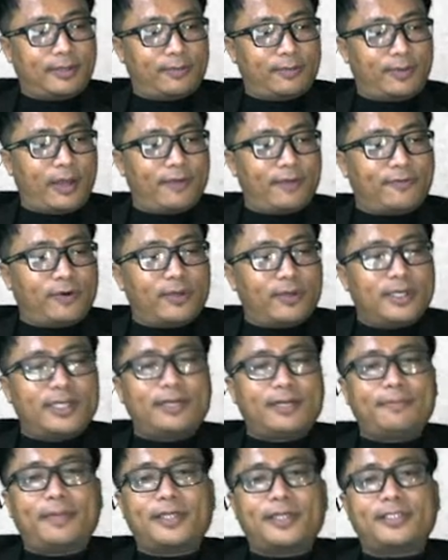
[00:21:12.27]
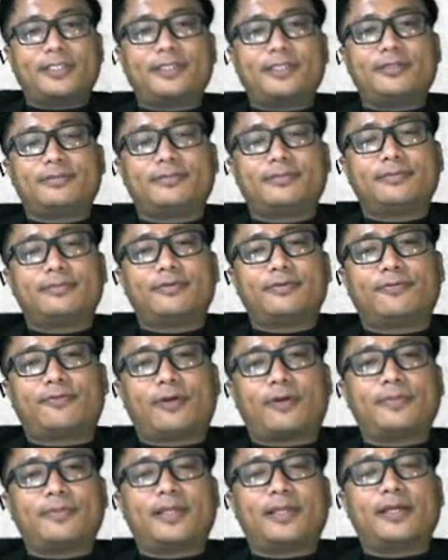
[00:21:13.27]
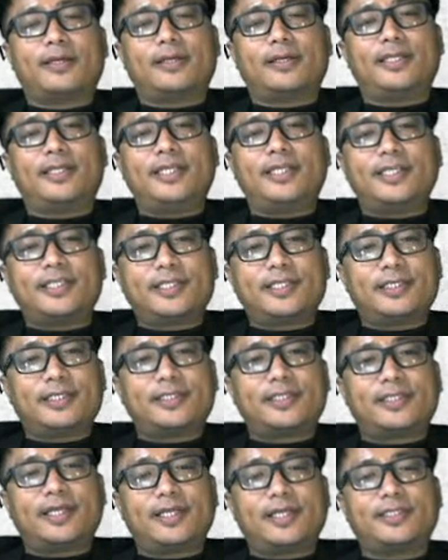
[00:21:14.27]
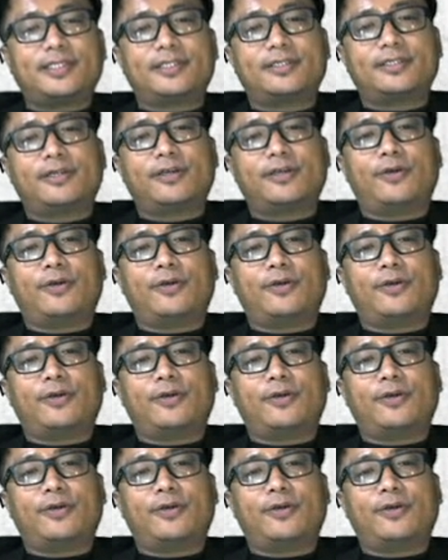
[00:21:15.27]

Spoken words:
We have already mentioned from the initial stage,